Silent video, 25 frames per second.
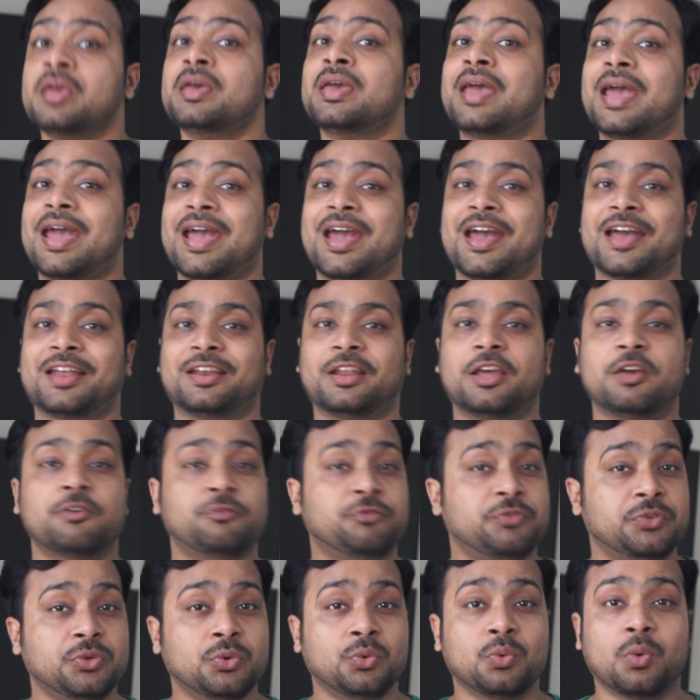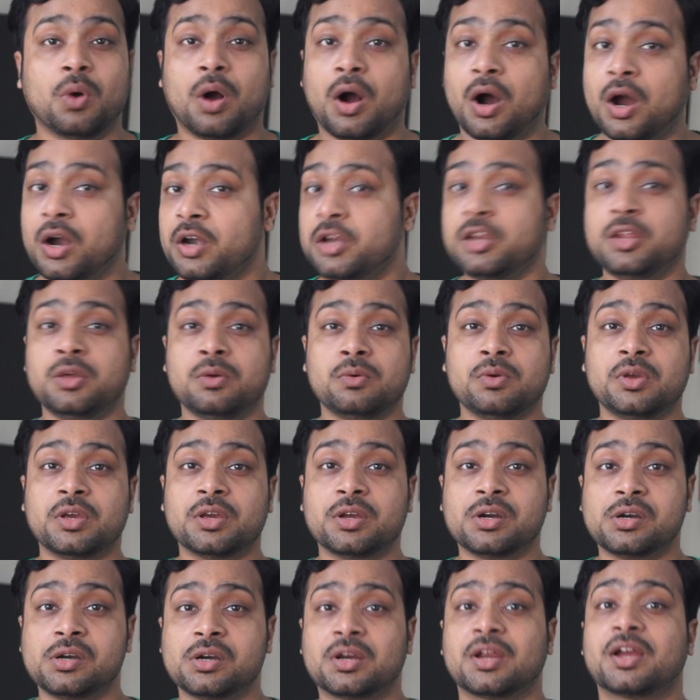And if you are new
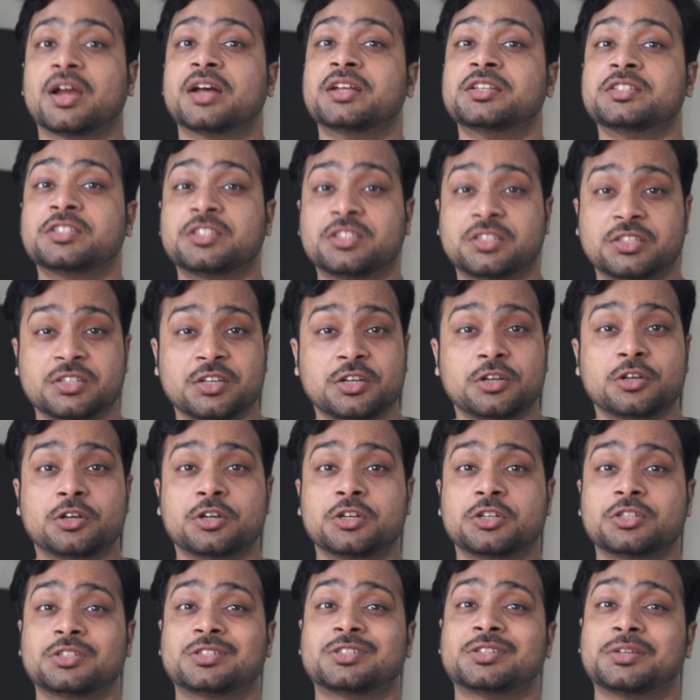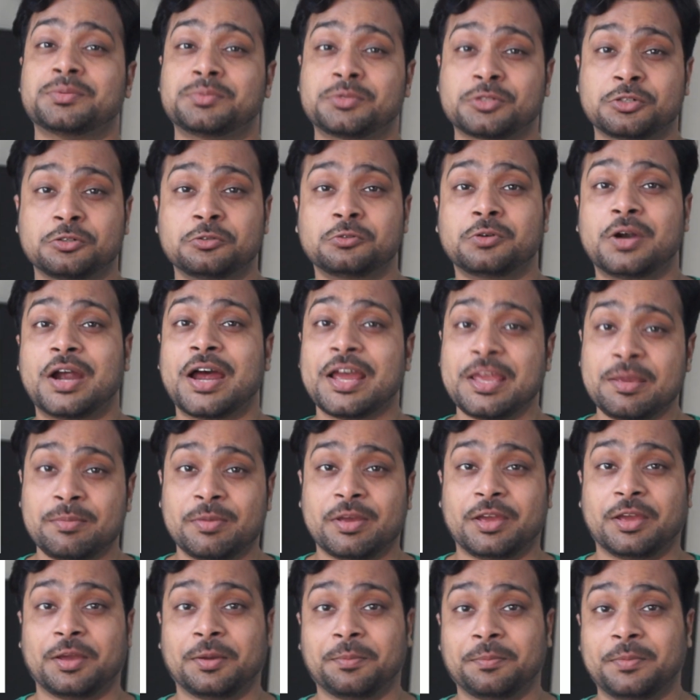here, consider
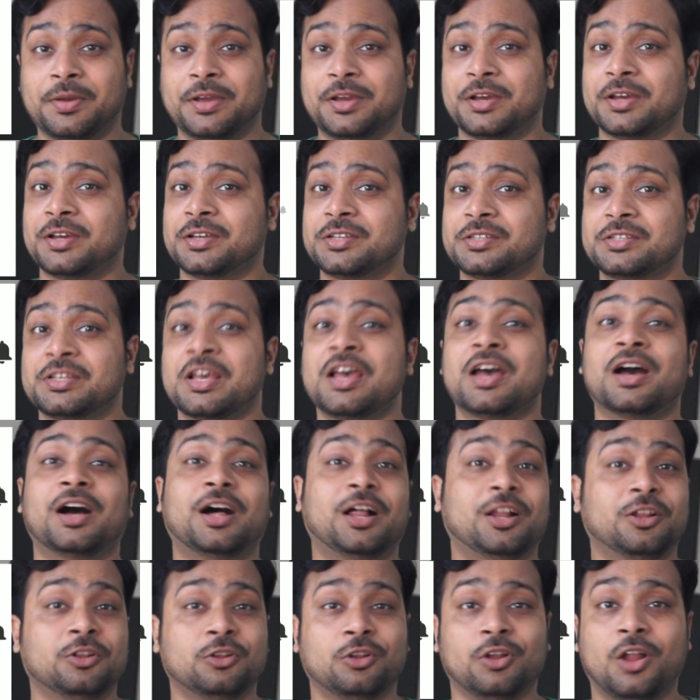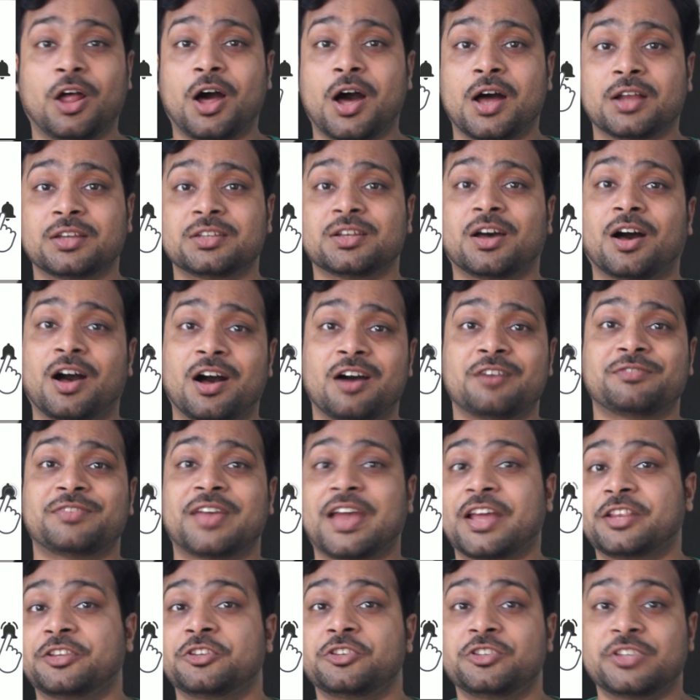subscribing because a lot of
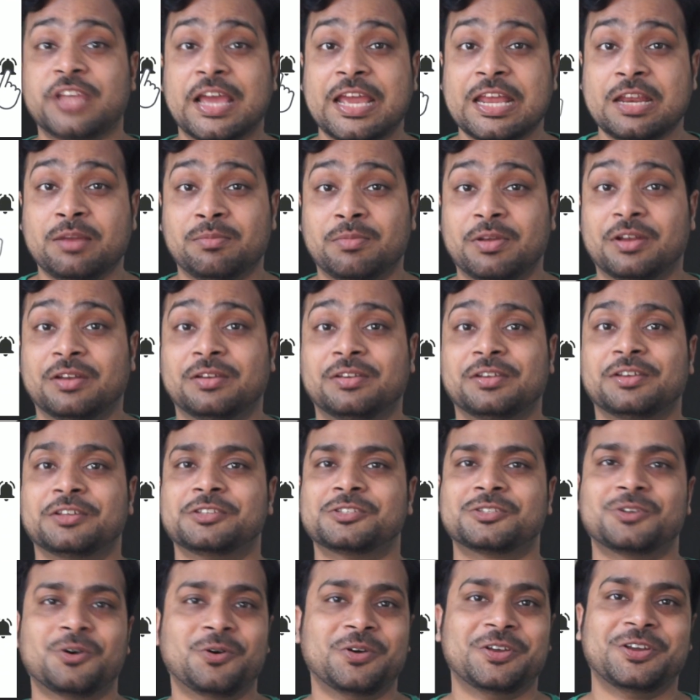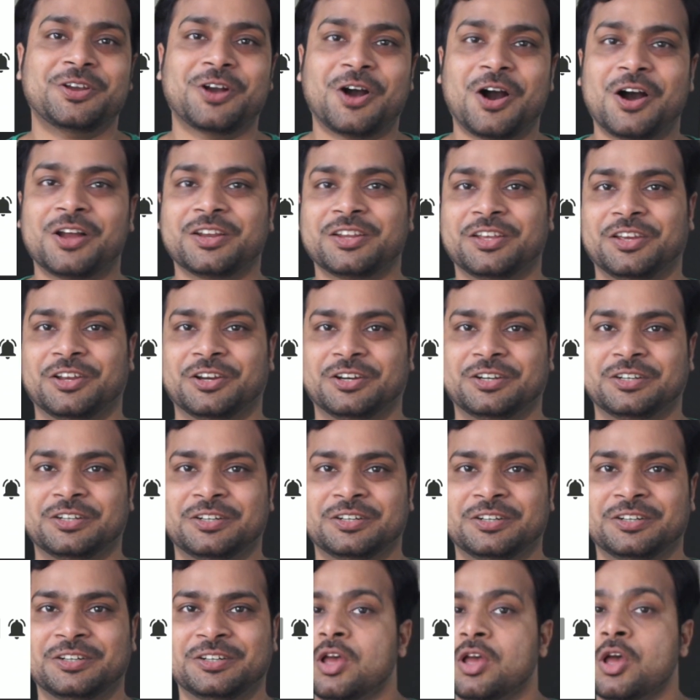edutainment is going on here.
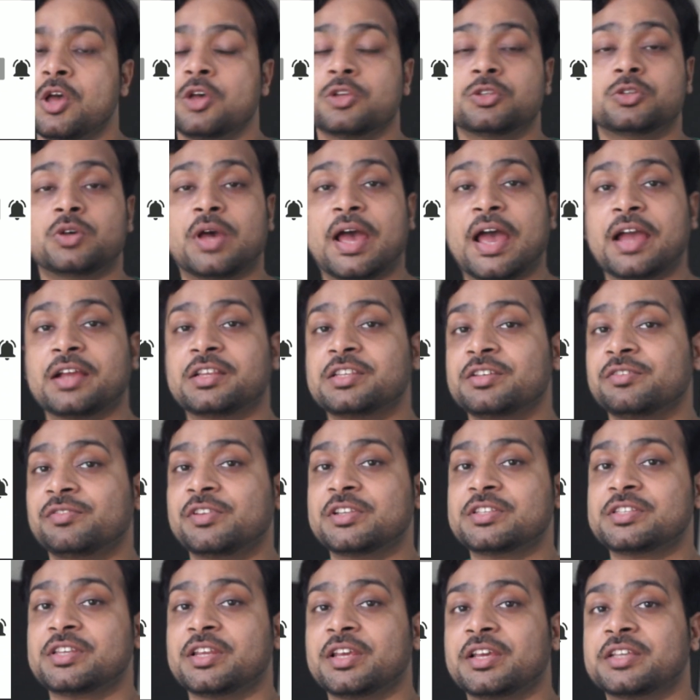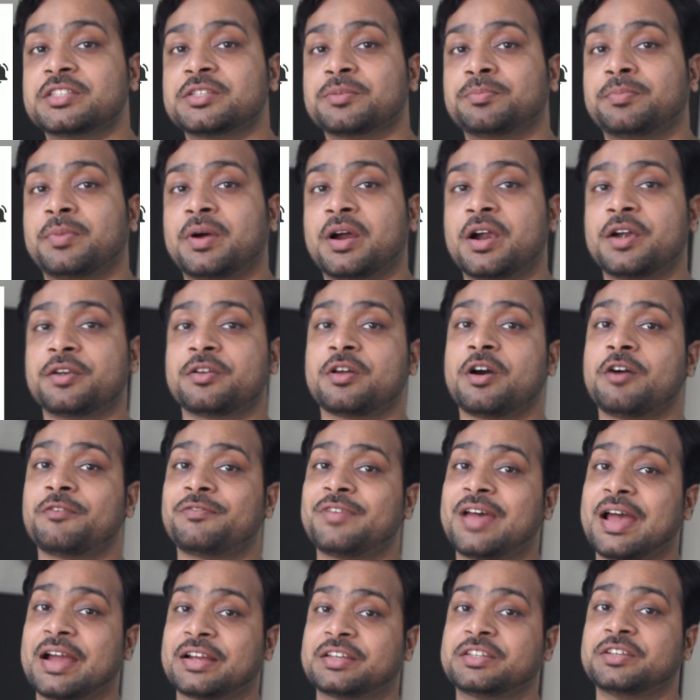So active listening is a part of
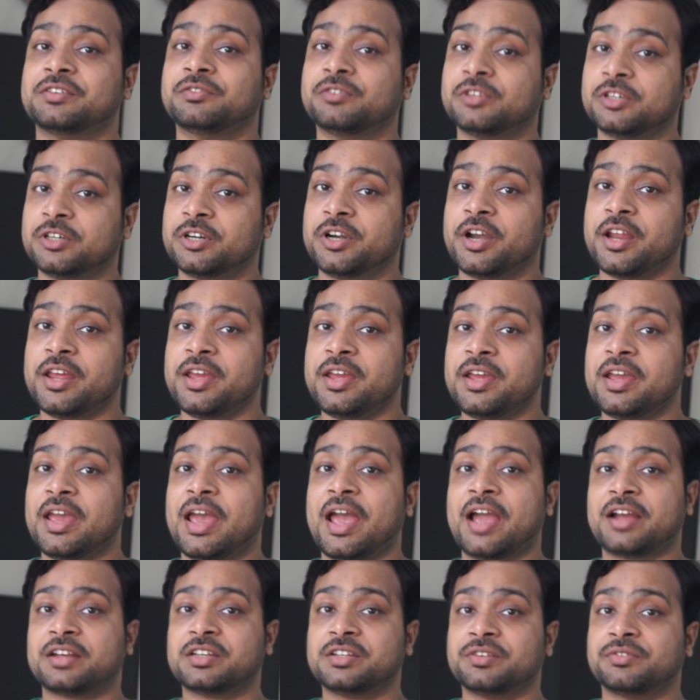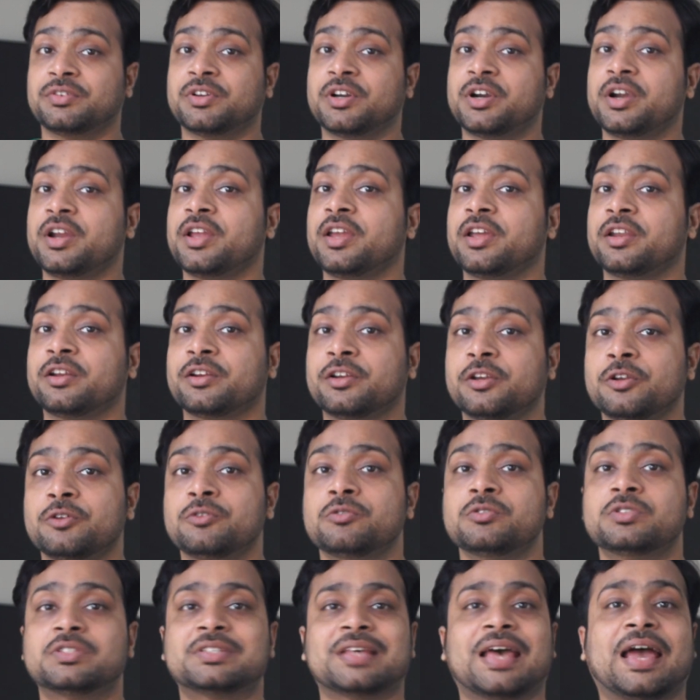active learning. Active learning
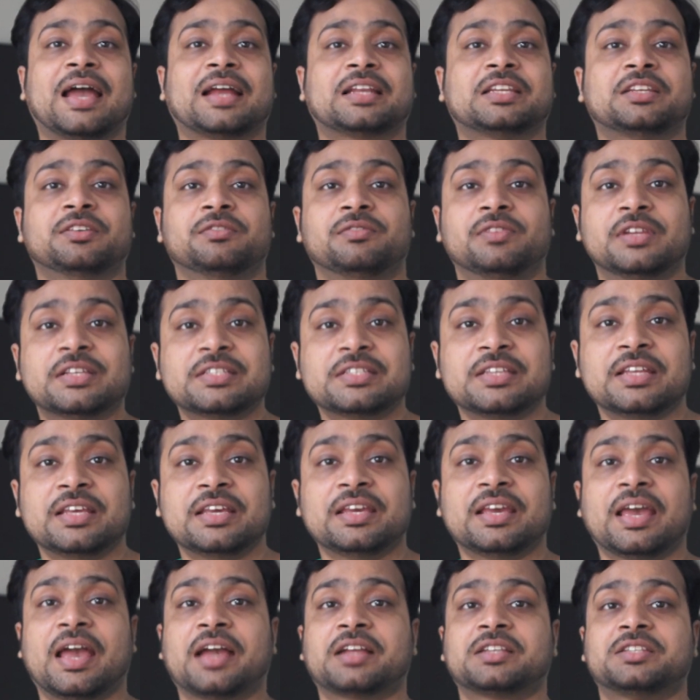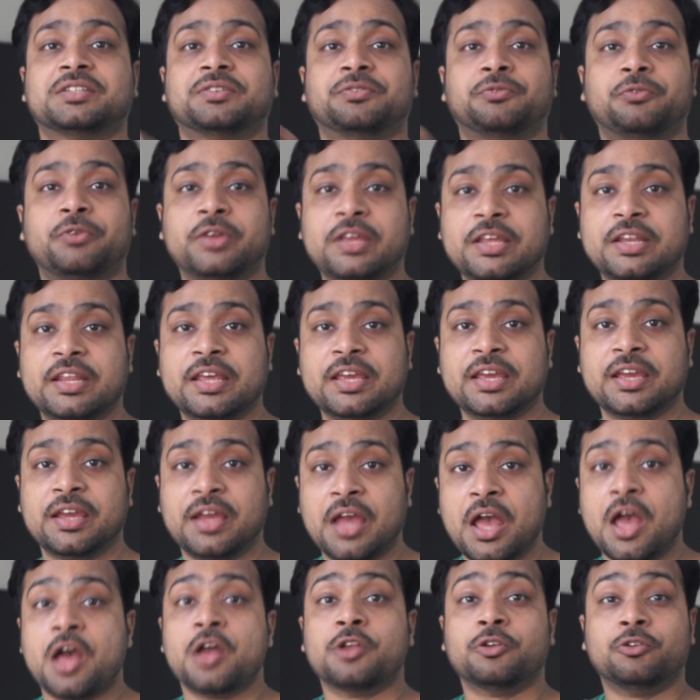includes active listening, active
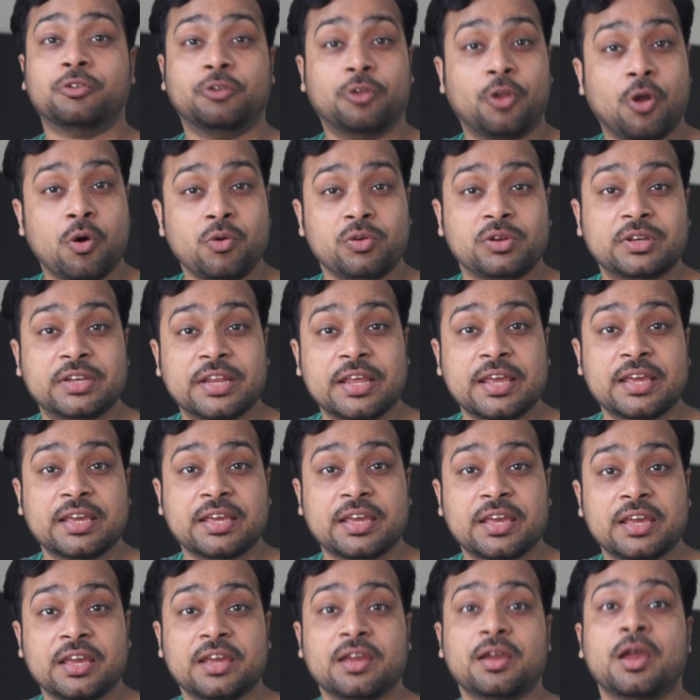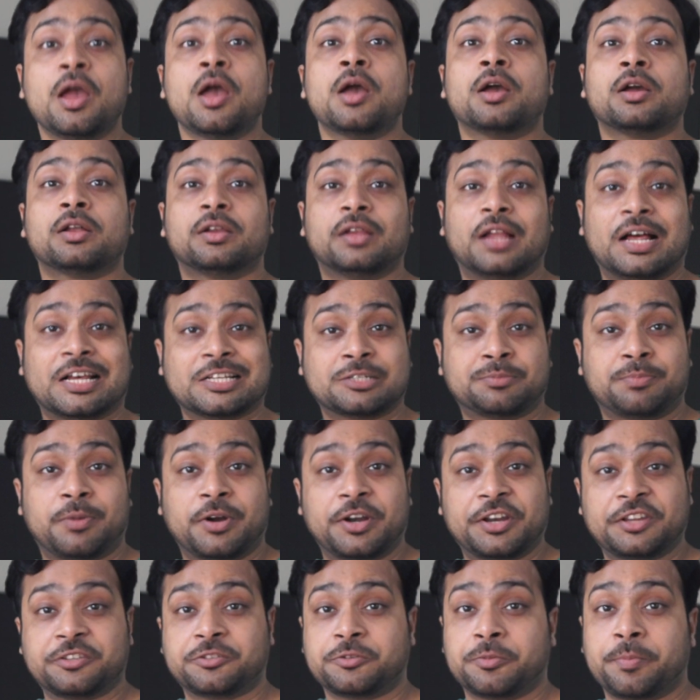reading, note-taking, class
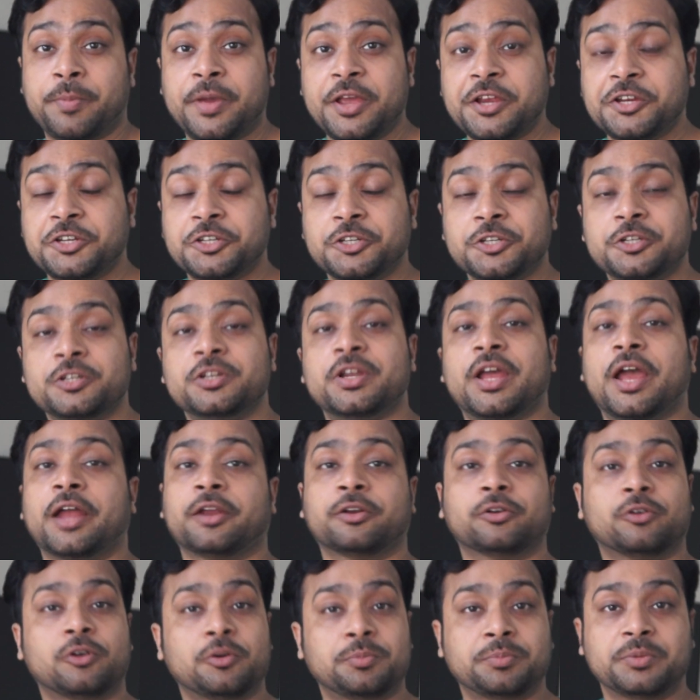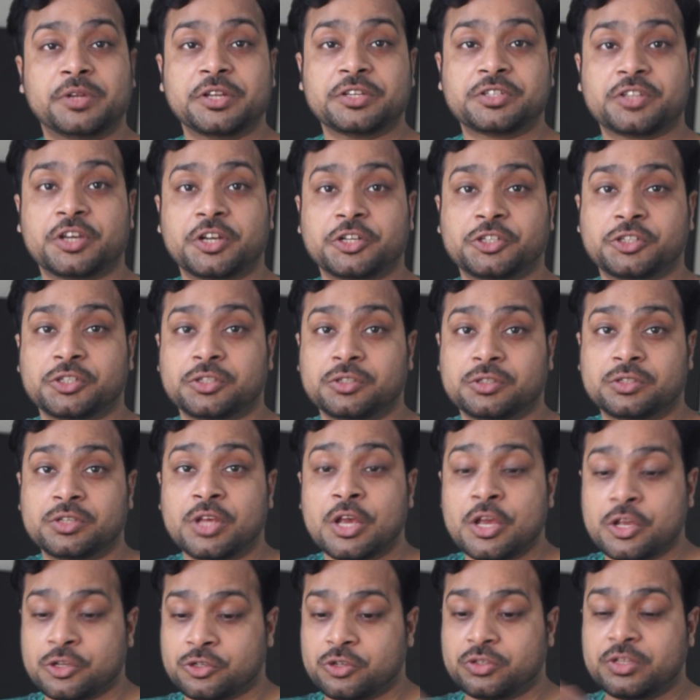participation, and group discussions.
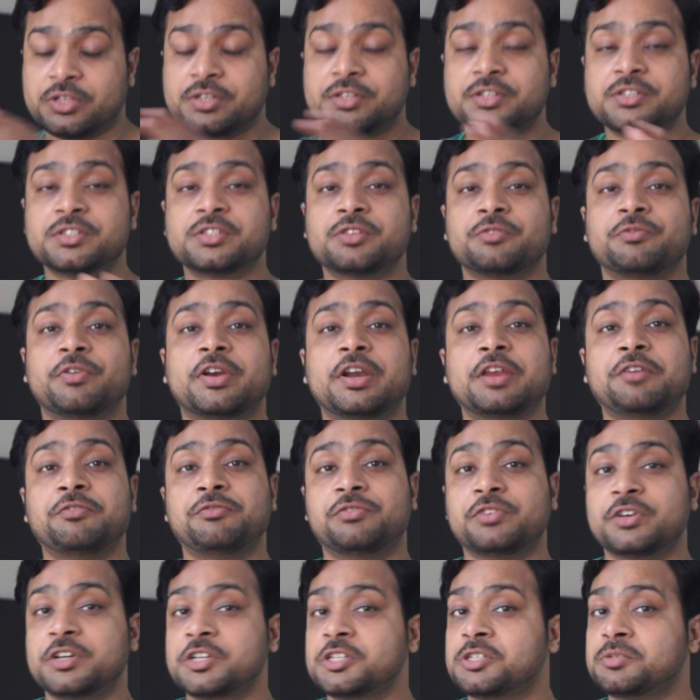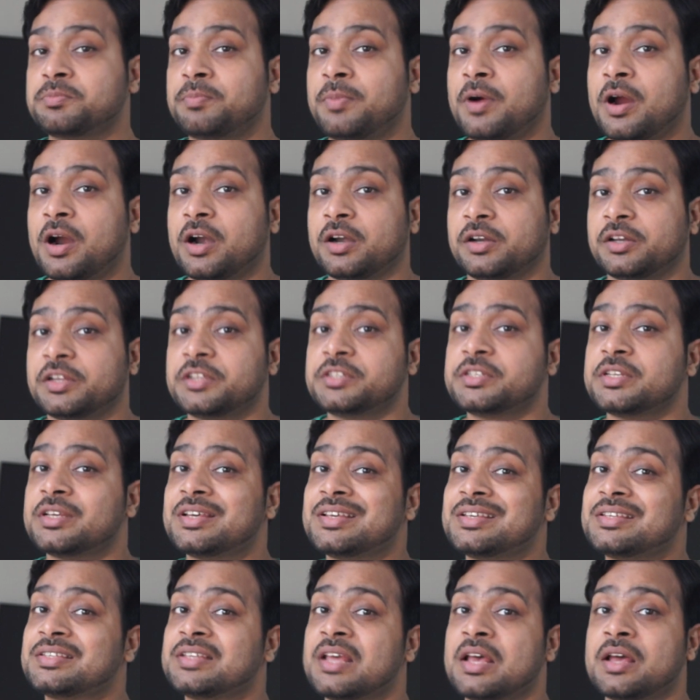So this is the very first part. This
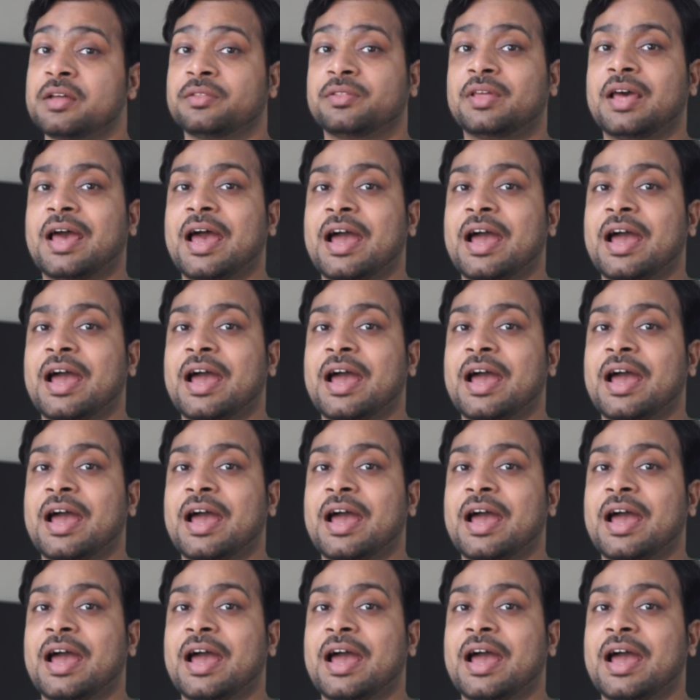is the